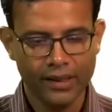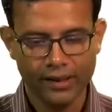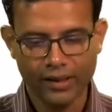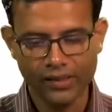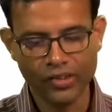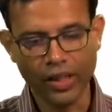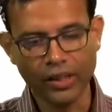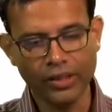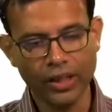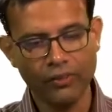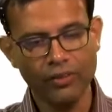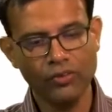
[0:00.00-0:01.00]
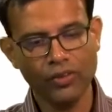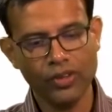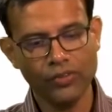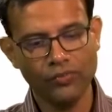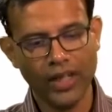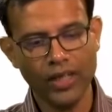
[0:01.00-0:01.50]
the structure which
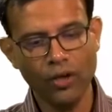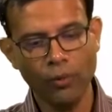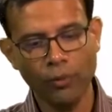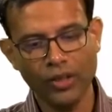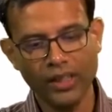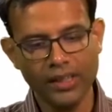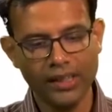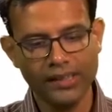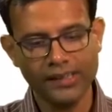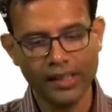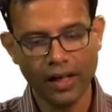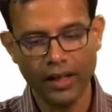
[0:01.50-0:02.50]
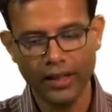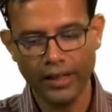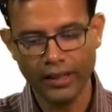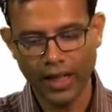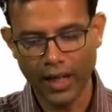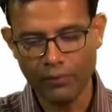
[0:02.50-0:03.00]
was very homogeneous at
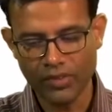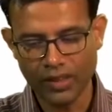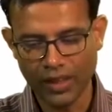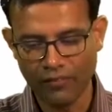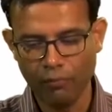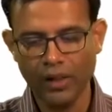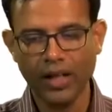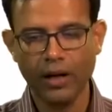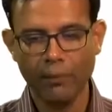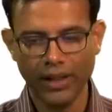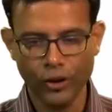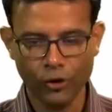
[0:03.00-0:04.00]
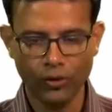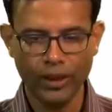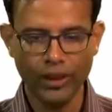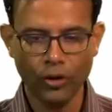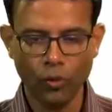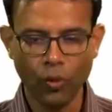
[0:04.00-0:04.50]
early times have become
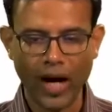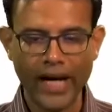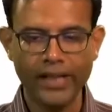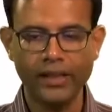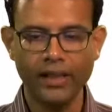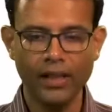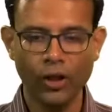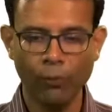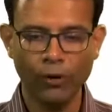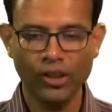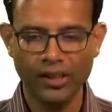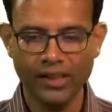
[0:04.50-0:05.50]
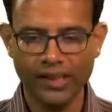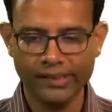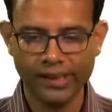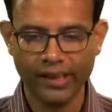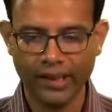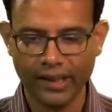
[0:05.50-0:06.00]
actually quite
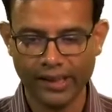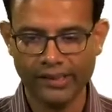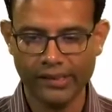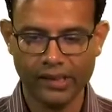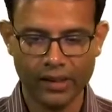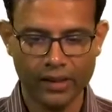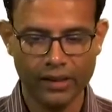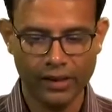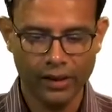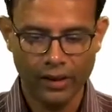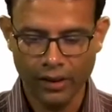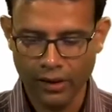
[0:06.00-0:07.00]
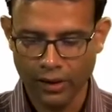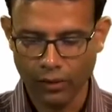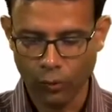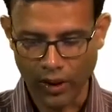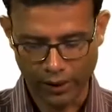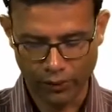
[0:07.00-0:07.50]
inhomogeneous and clustered
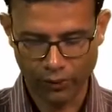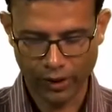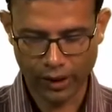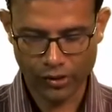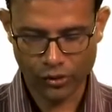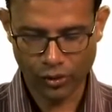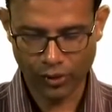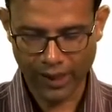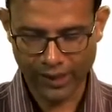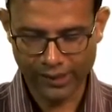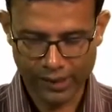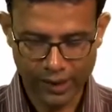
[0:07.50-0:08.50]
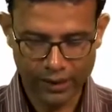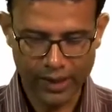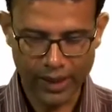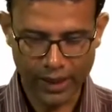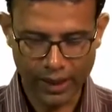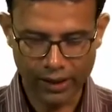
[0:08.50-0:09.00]
one. Okay. So, you can see
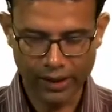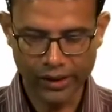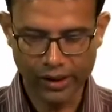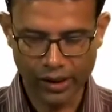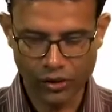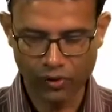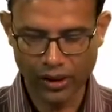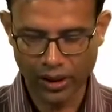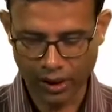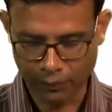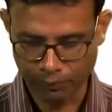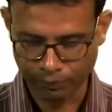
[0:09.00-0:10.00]
there are regions which are